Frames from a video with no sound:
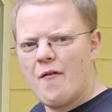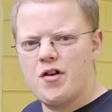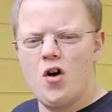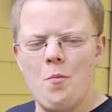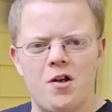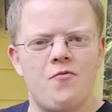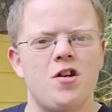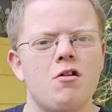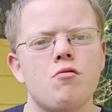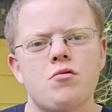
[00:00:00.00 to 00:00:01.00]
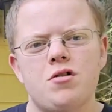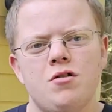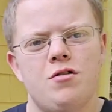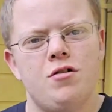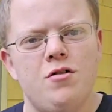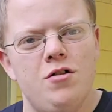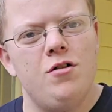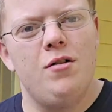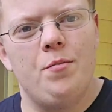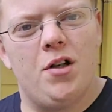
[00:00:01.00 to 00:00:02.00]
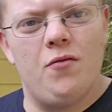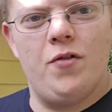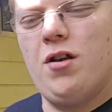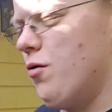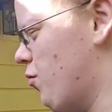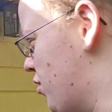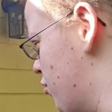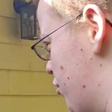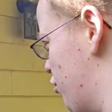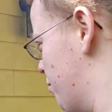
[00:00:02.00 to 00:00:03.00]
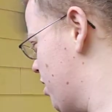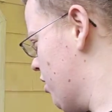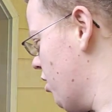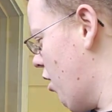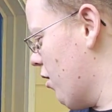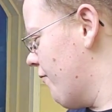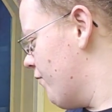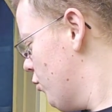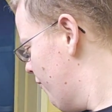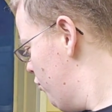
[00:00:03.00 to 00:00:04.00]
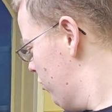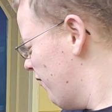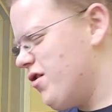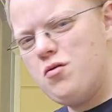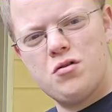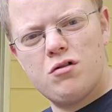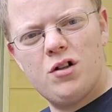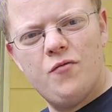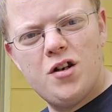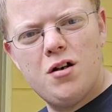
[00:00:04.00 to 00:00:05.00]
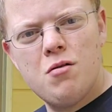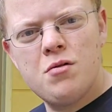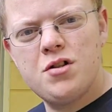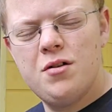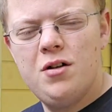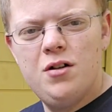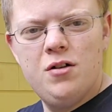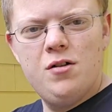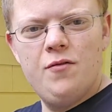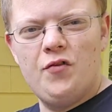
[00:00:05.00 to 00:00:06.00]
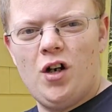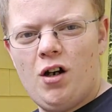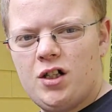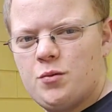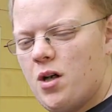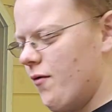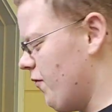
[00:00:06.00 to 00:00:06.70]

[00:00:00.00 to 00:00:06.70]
you know, make videos. Making videos, YouTube, TikTok, doing food reviews, cooking videos, vlogs, whatever,